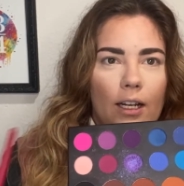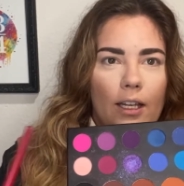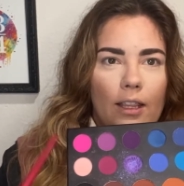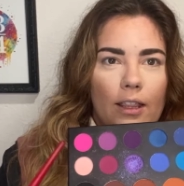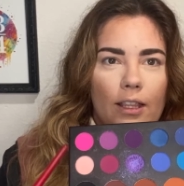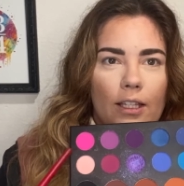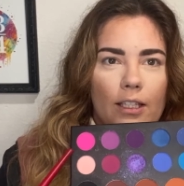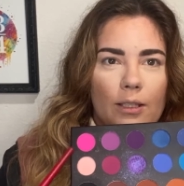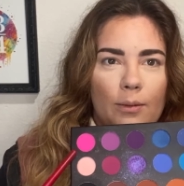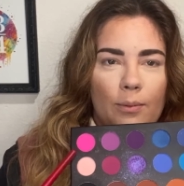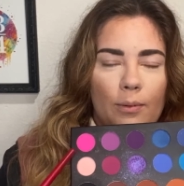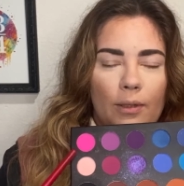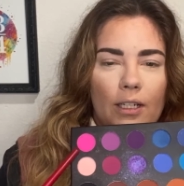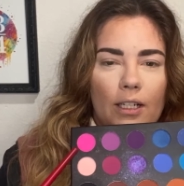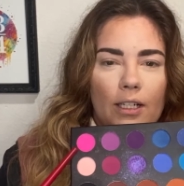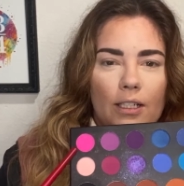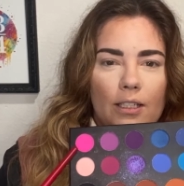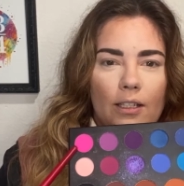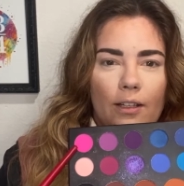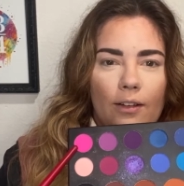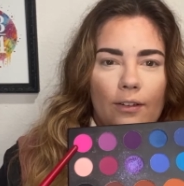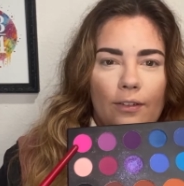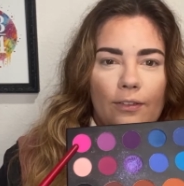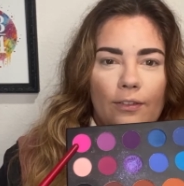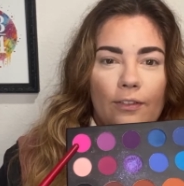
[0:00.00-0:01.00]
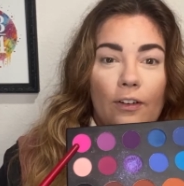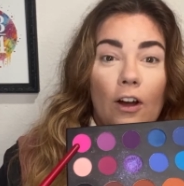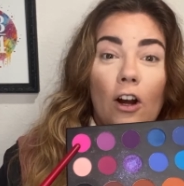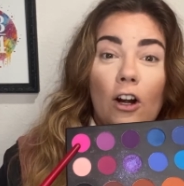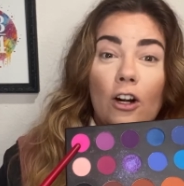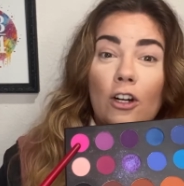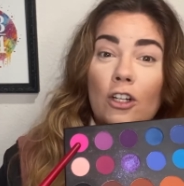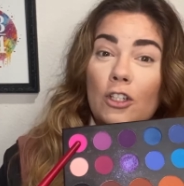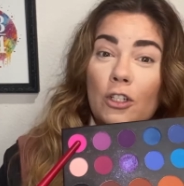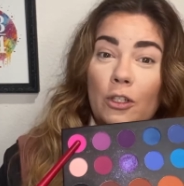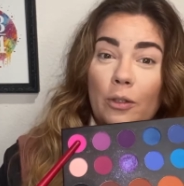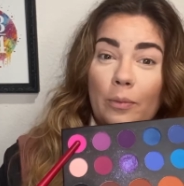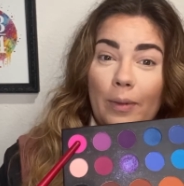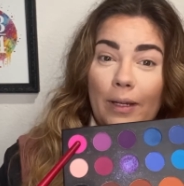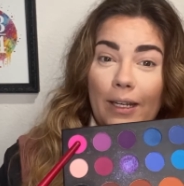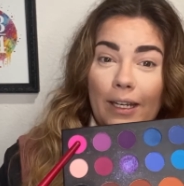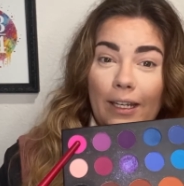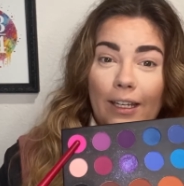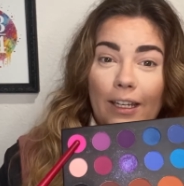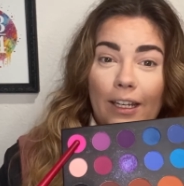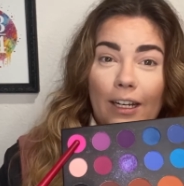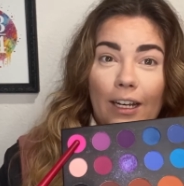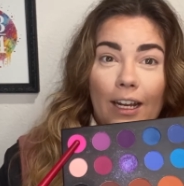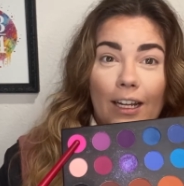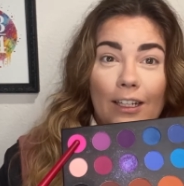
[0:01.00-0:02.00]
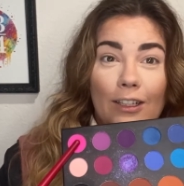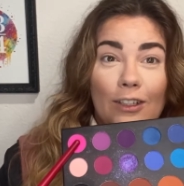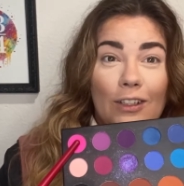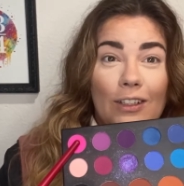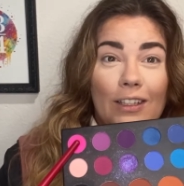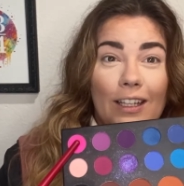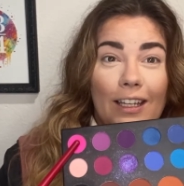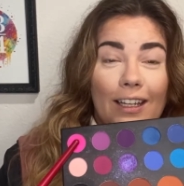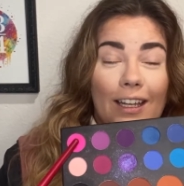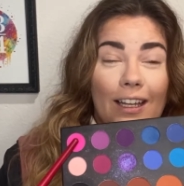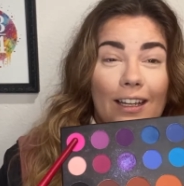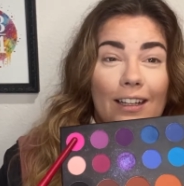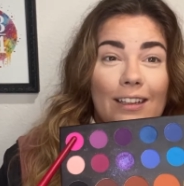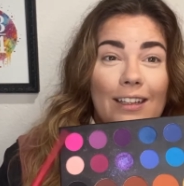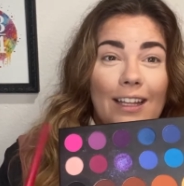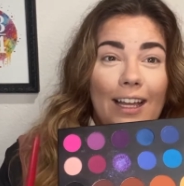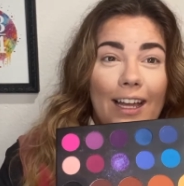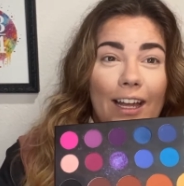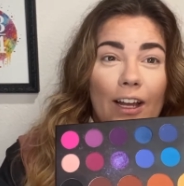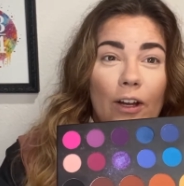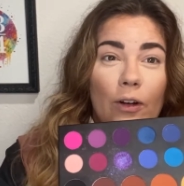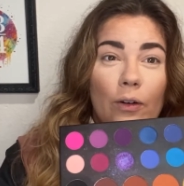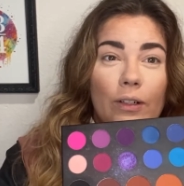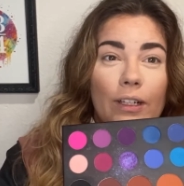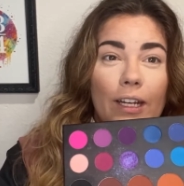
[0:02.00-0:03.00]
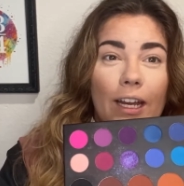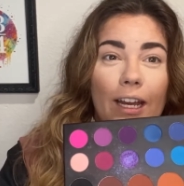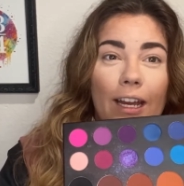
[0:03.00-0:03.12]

this one is far too pink and I look like a clown,